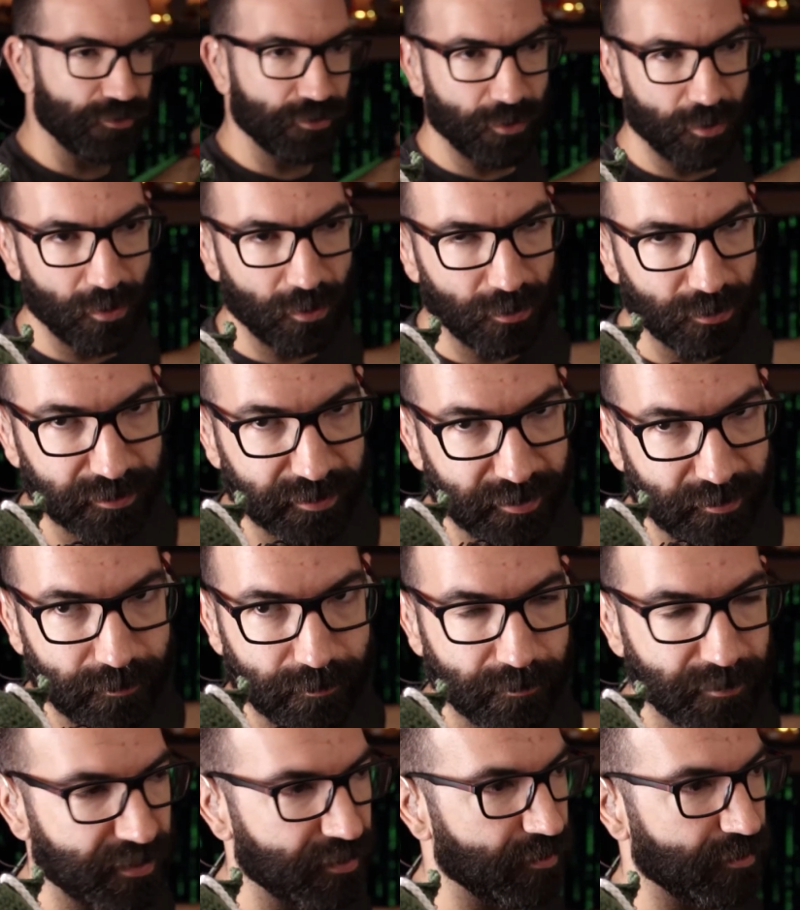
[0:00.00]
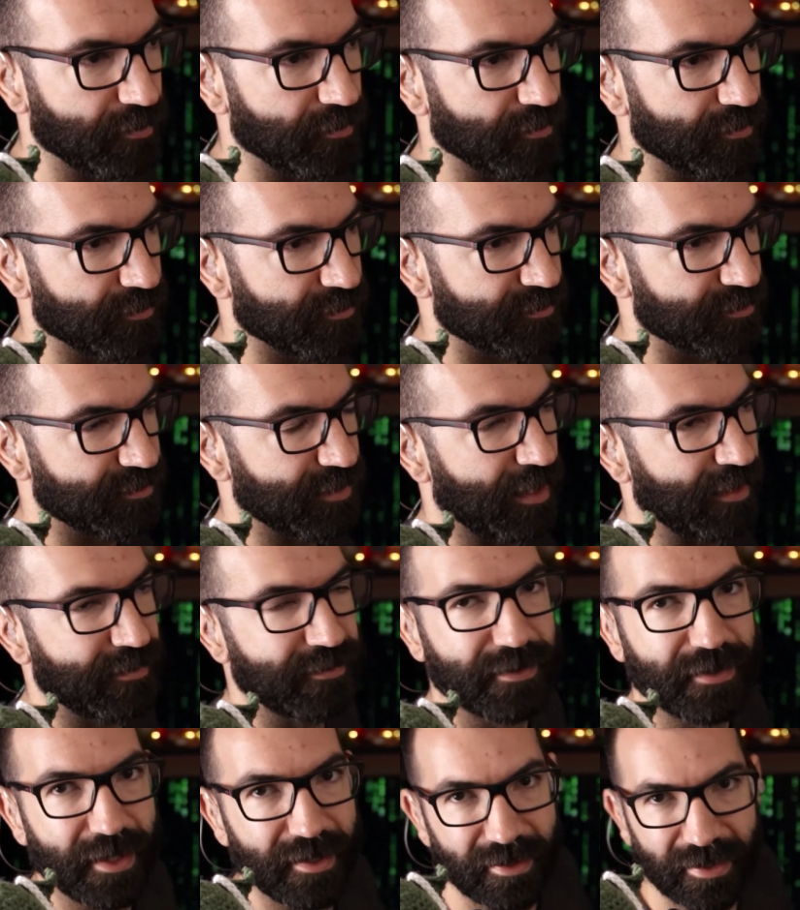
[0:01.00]
to hold it because I
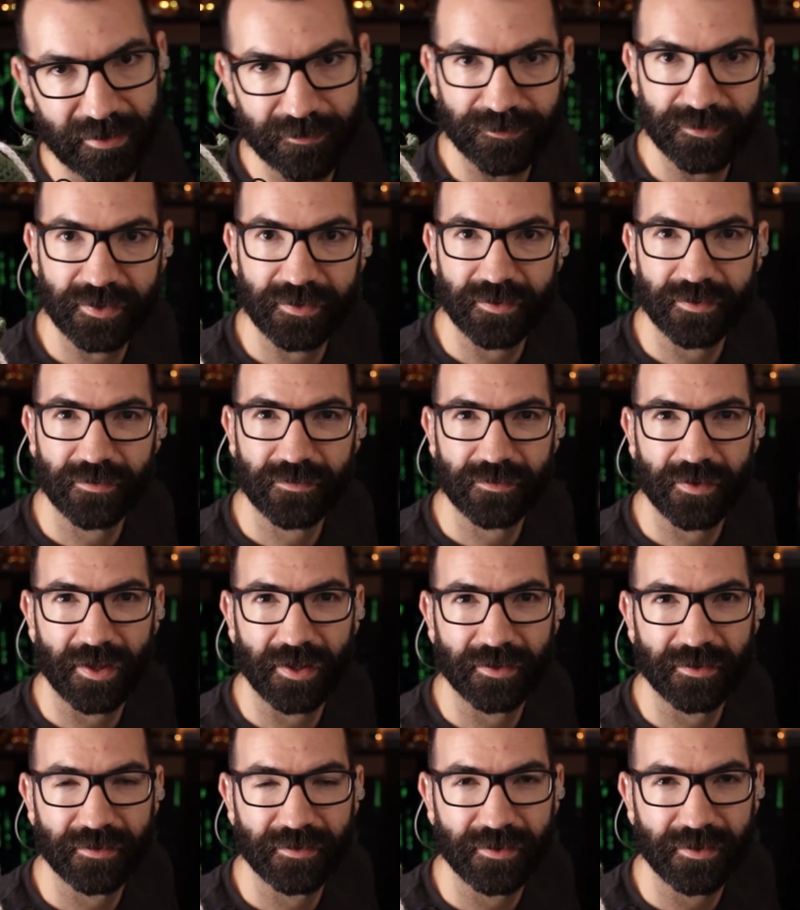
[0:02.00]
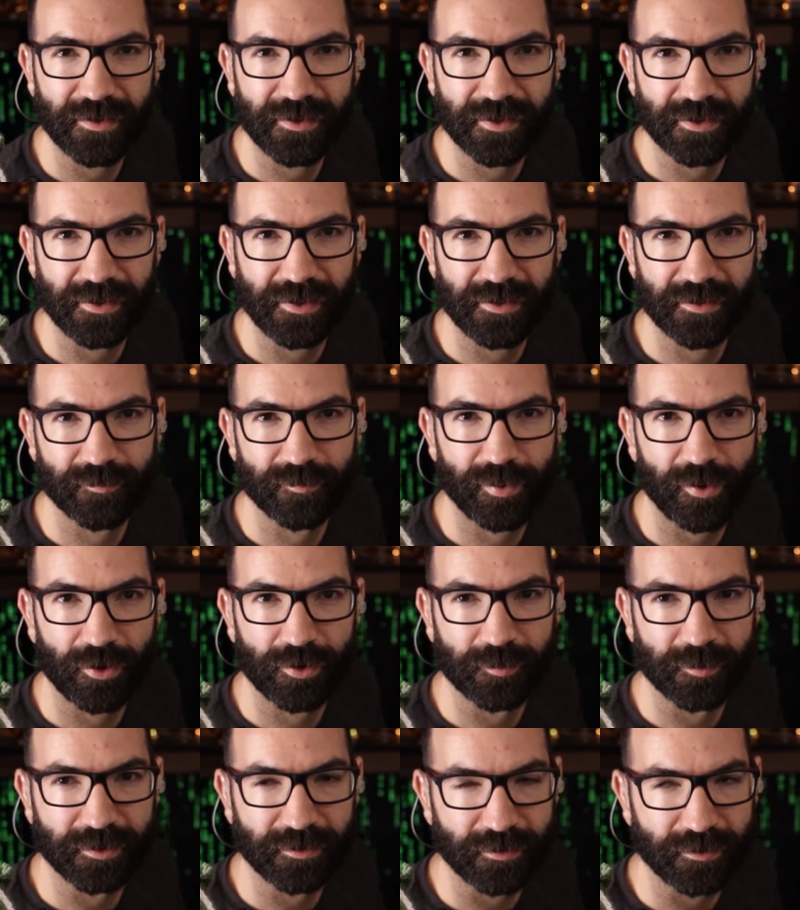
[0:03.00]
think I left it inside the Canadian
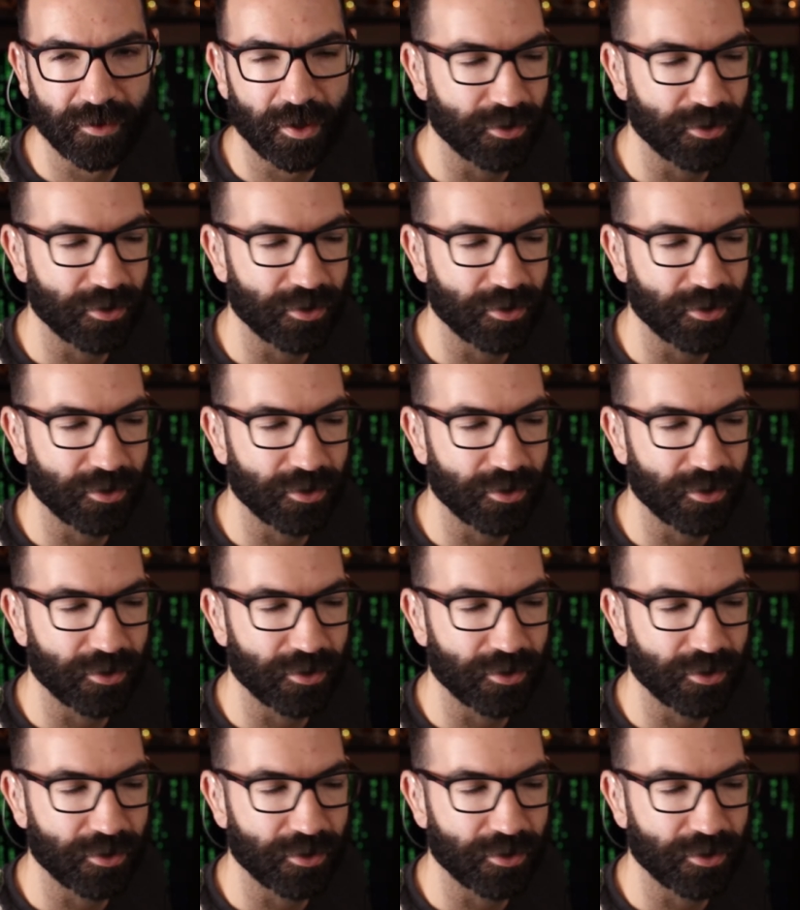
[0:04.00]
Parliament in